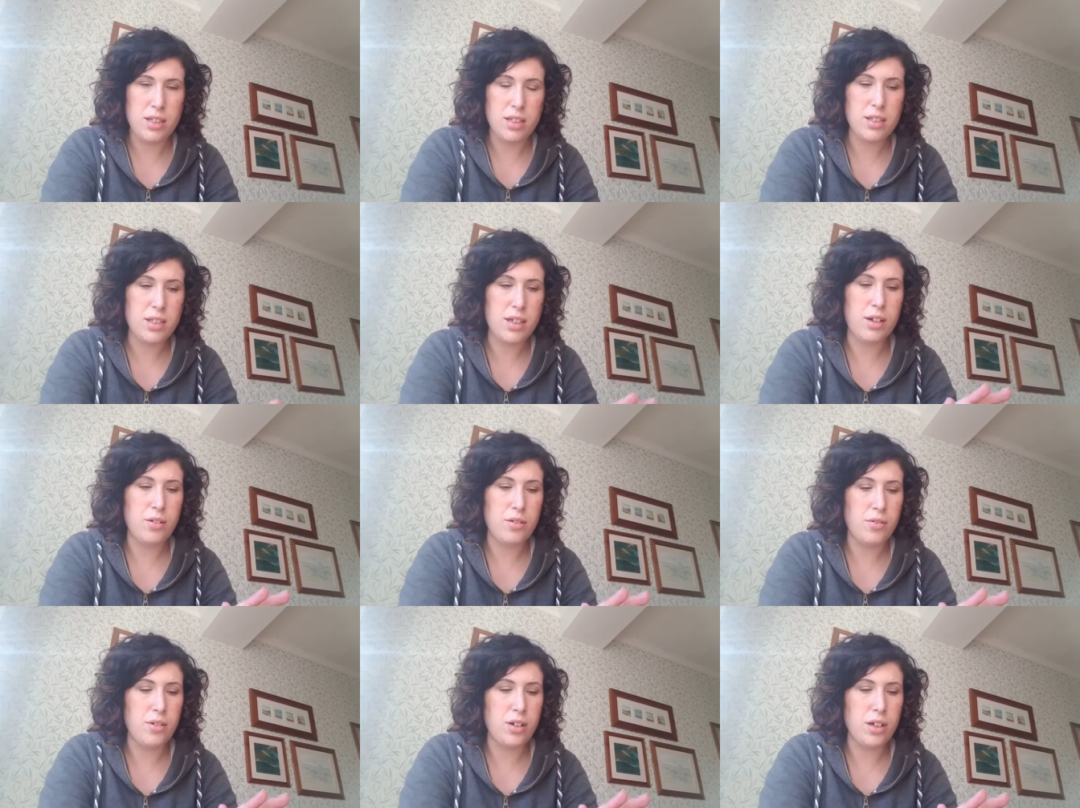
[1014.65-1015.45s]

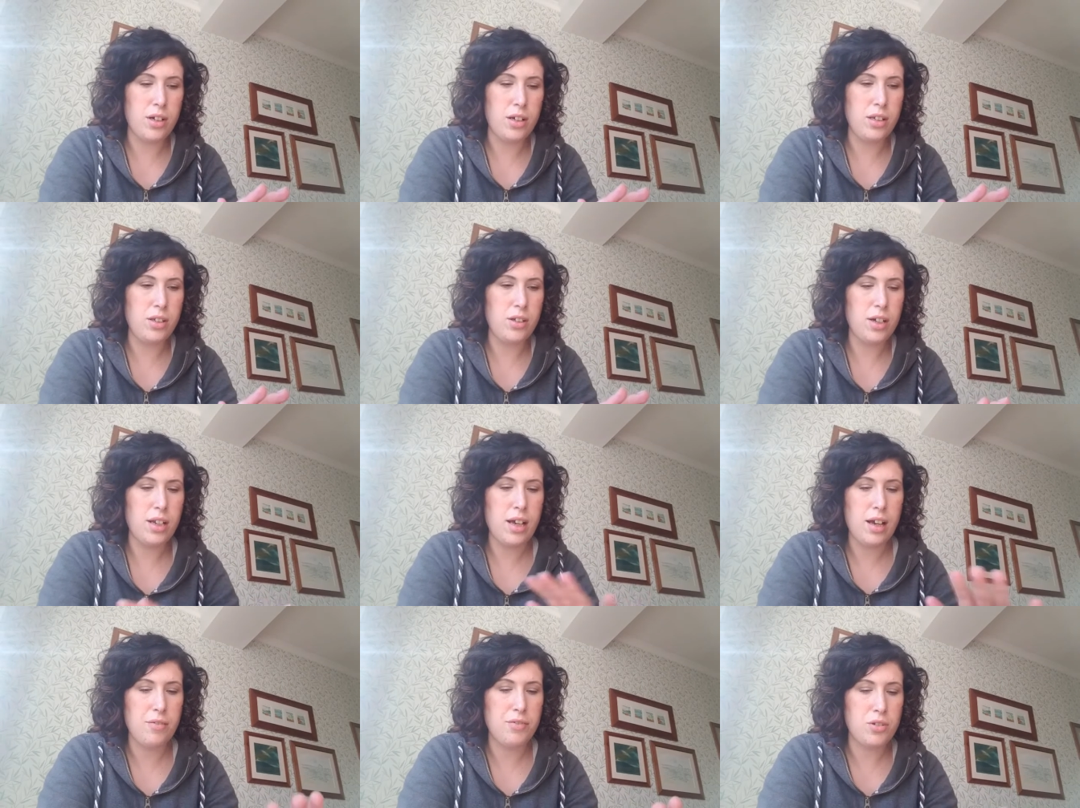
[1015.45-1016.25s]
So you're going to
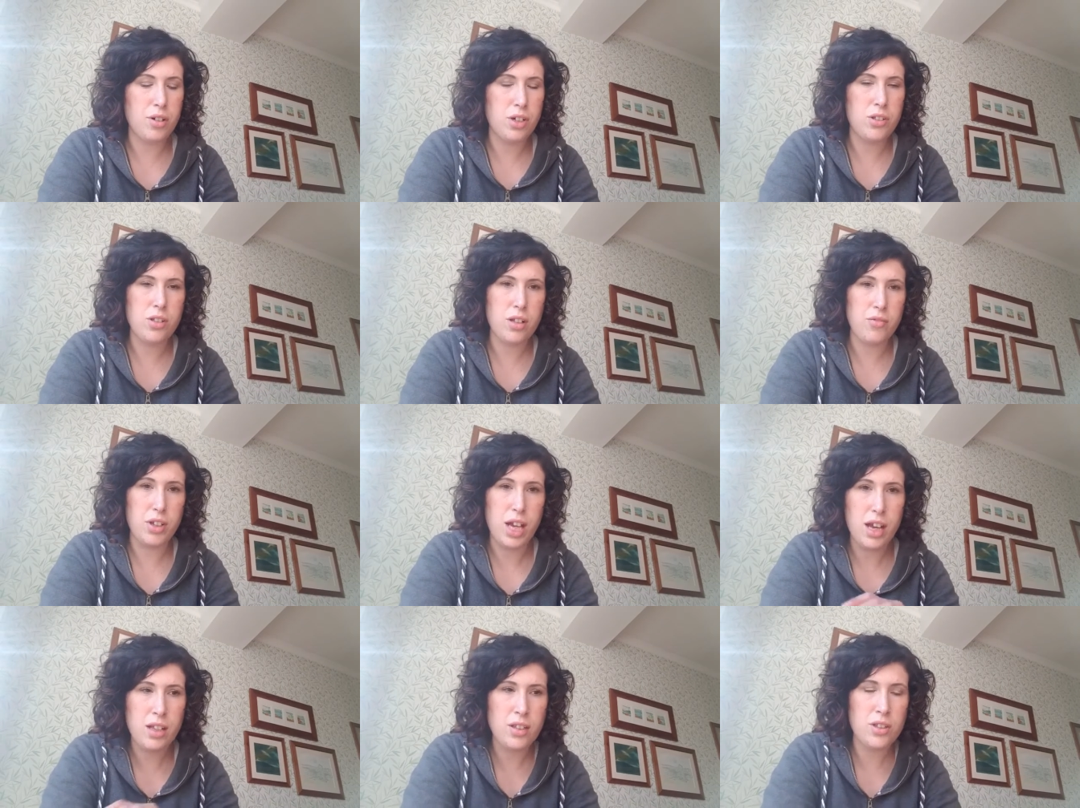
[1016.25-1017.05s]
have scratches all over your
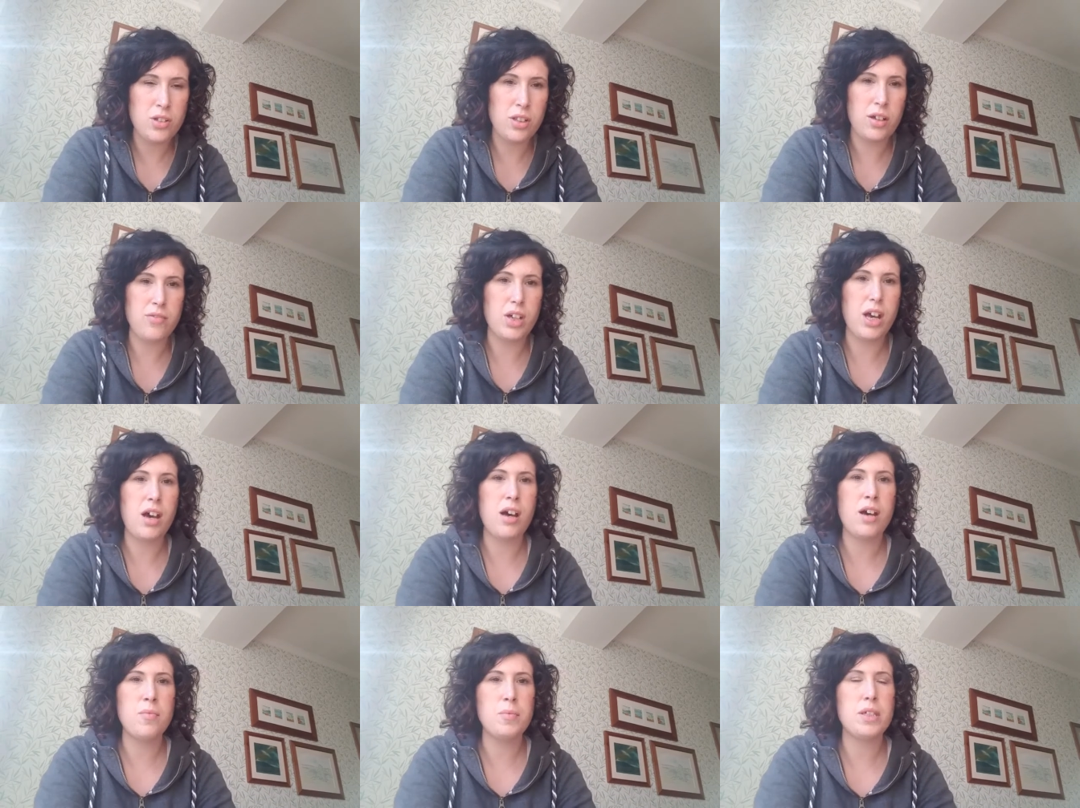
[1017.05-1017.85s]
hands, all over your
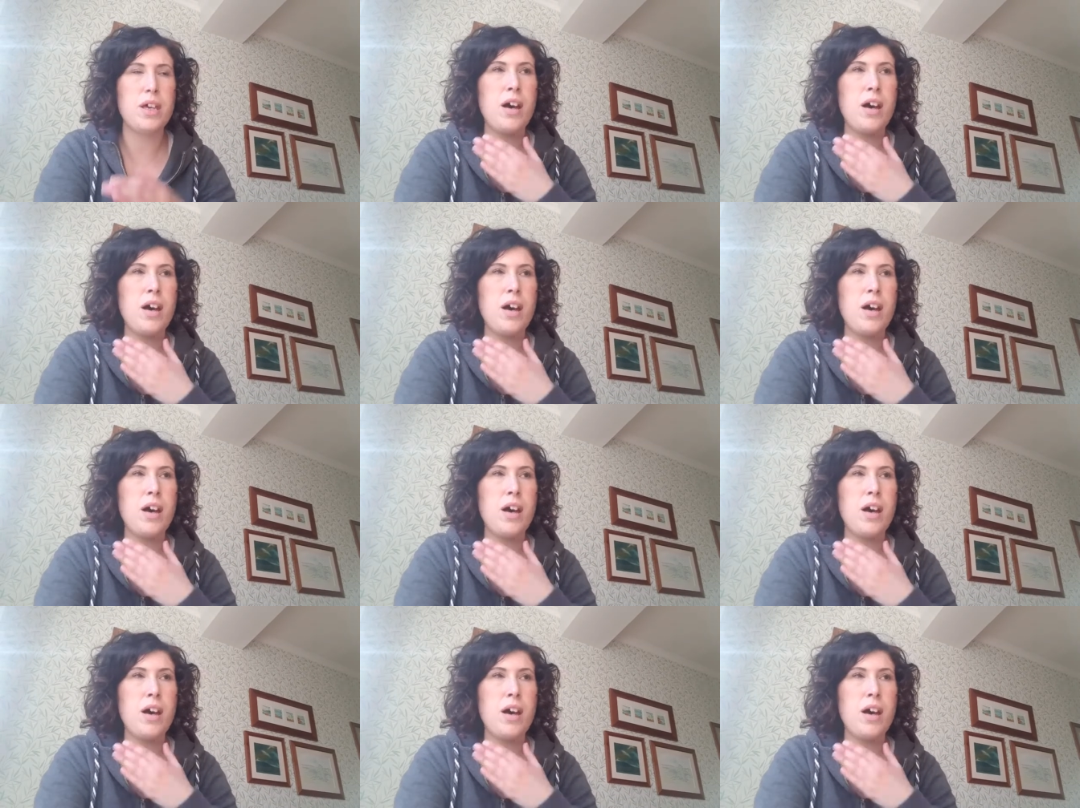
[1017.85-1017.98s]
arms.